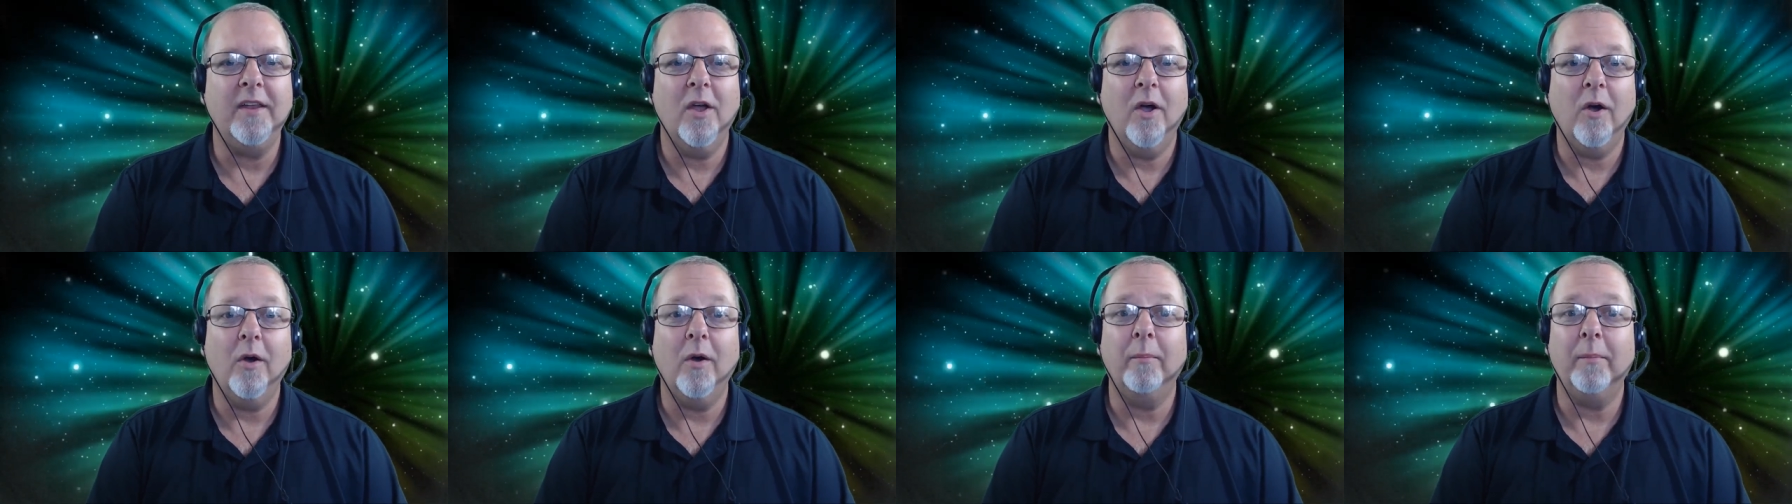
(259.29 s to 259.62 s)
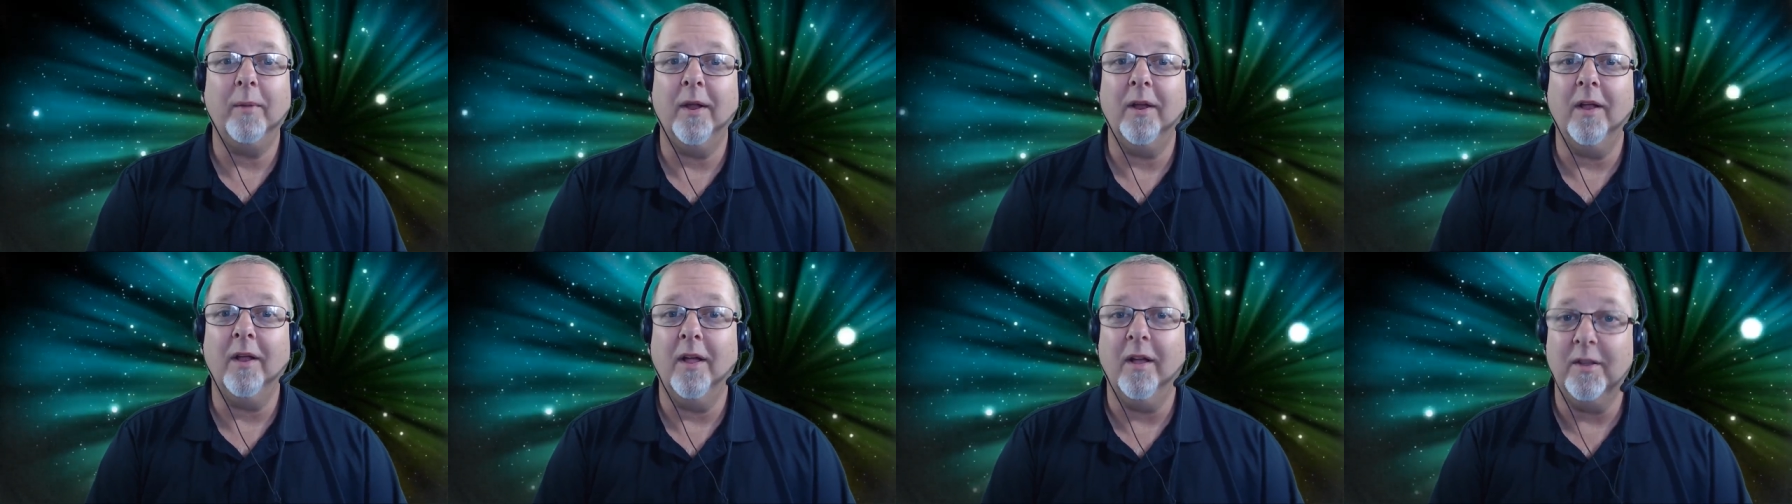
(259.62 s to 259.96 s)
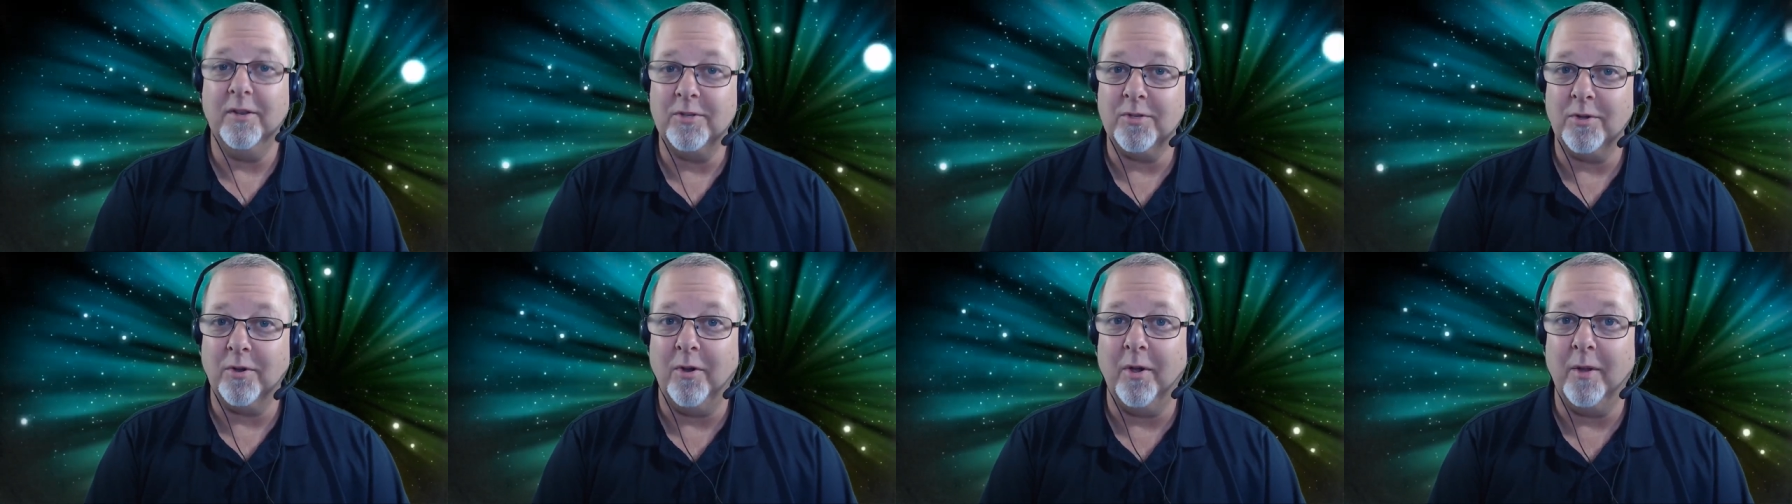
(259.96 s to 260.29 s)
know I'm going to
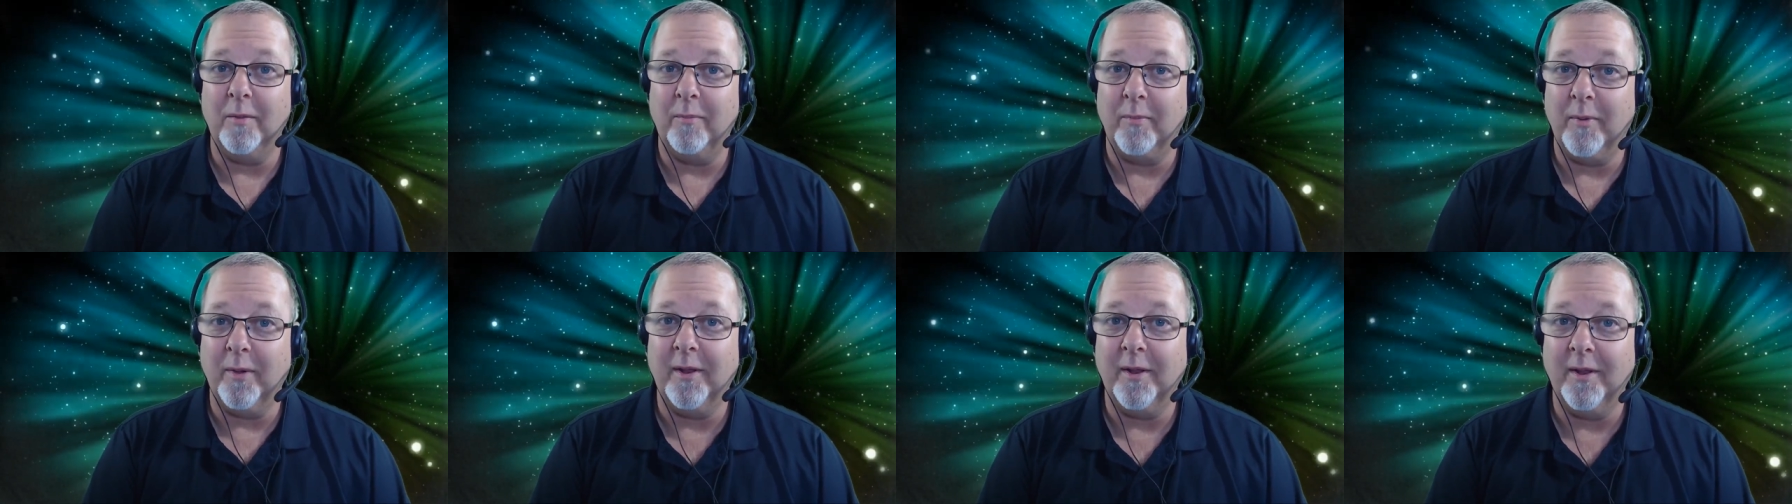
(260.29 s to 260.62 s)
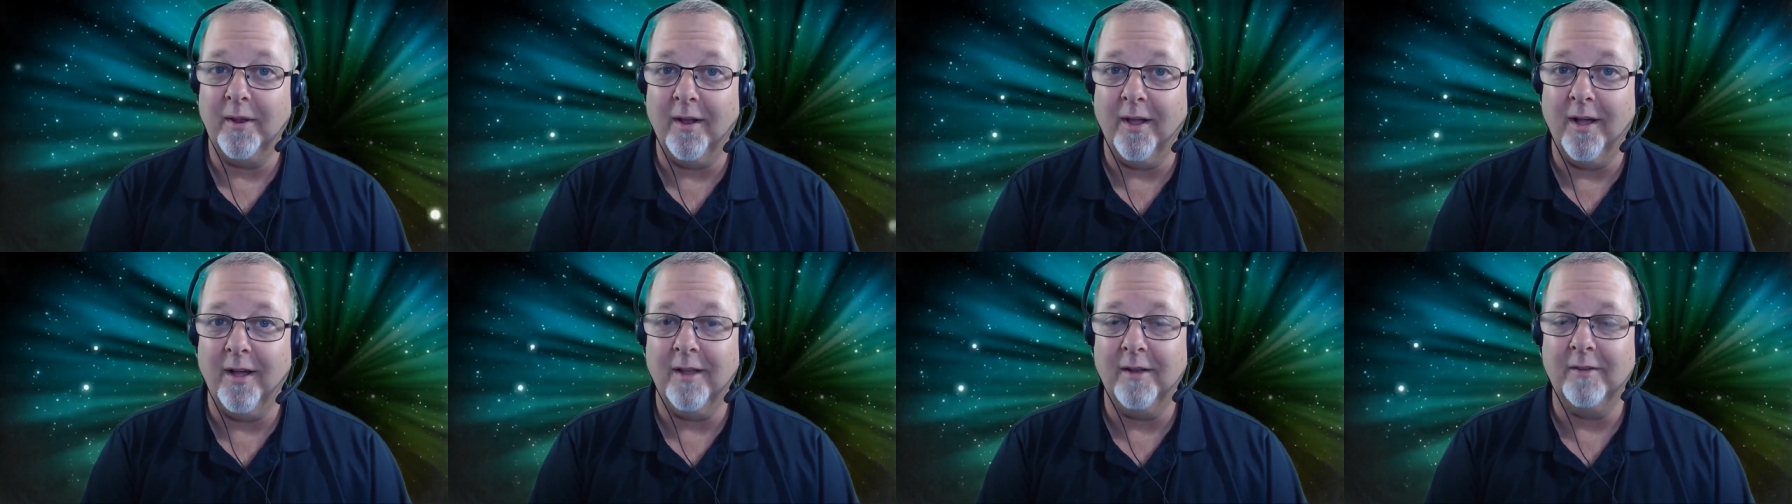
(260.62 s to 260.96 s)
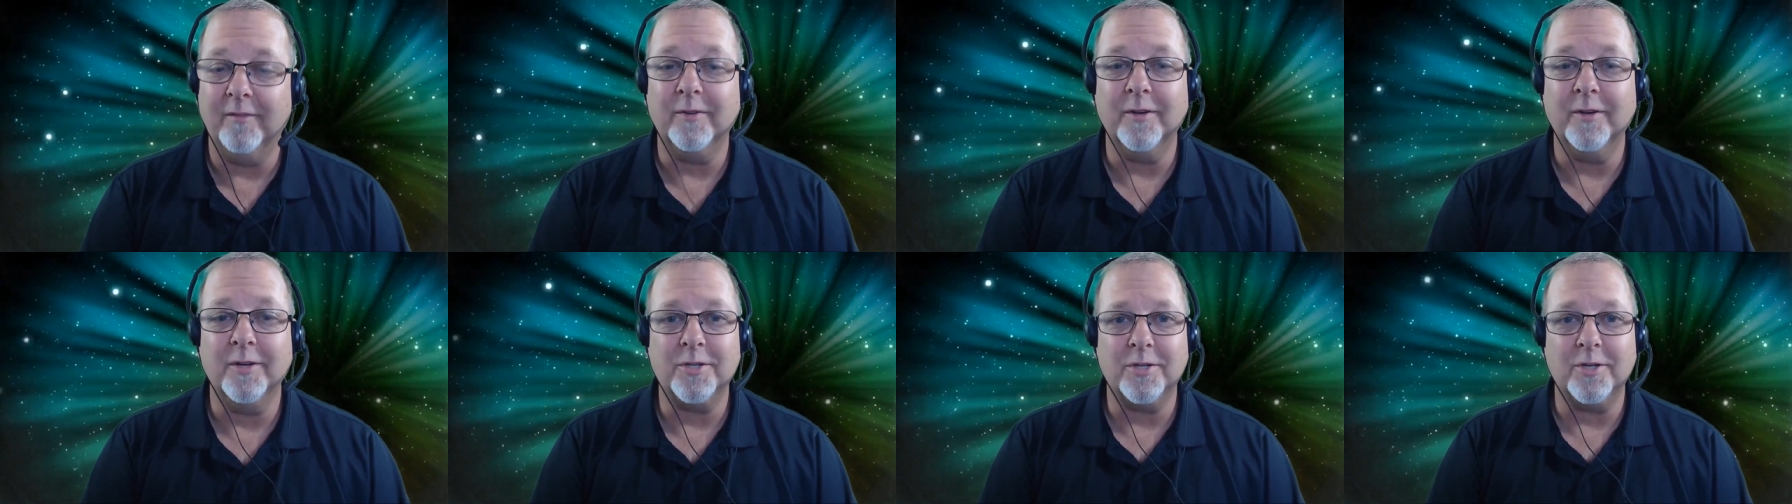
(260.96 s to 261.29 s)
enjoy putting it on
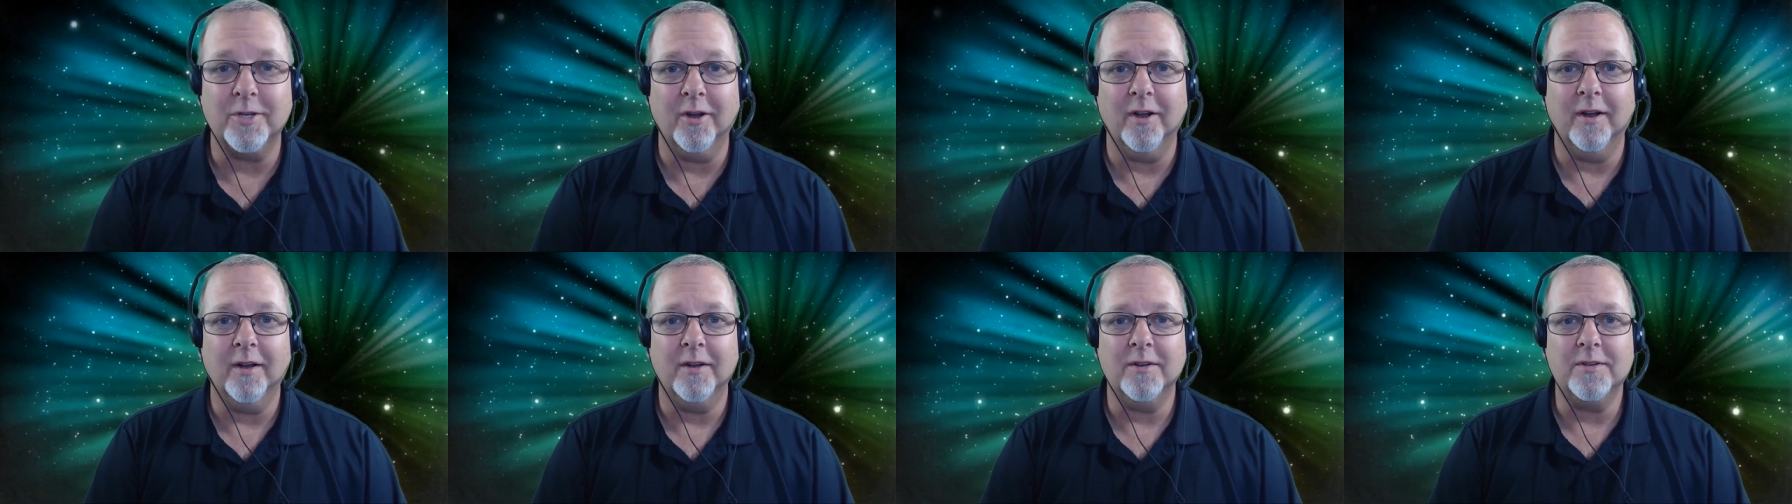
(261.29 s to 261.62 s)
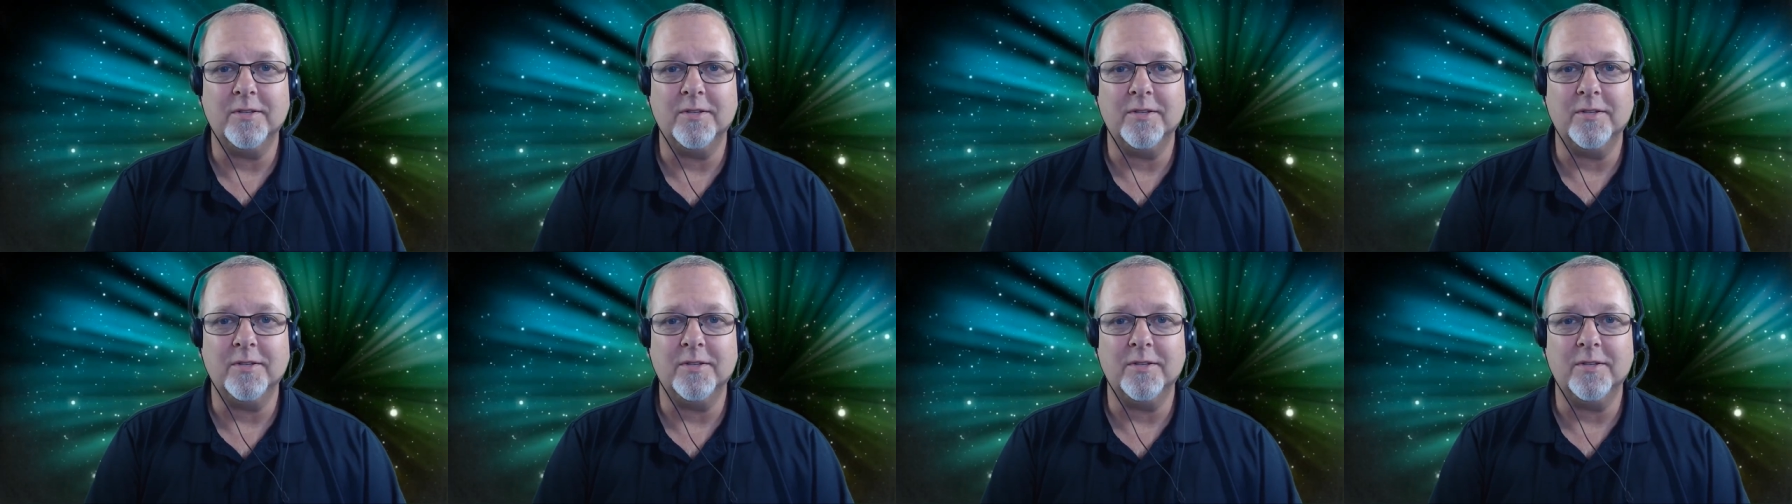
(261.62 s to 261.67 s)
for sure.